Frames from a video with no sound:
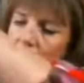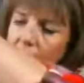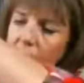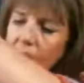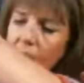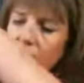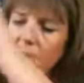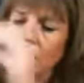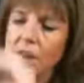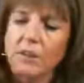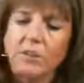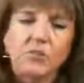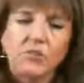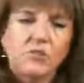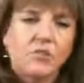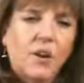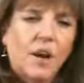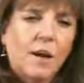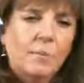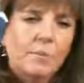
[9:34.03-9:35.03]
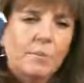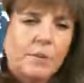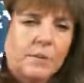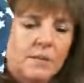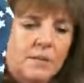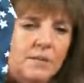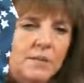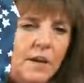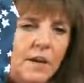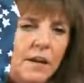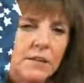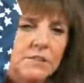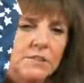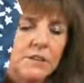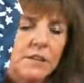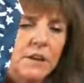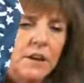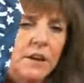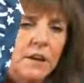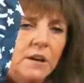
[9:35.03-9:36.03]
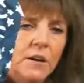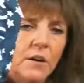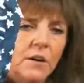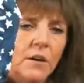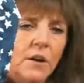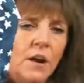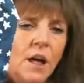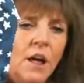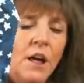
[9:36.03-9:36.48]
like I said, chop designs in here.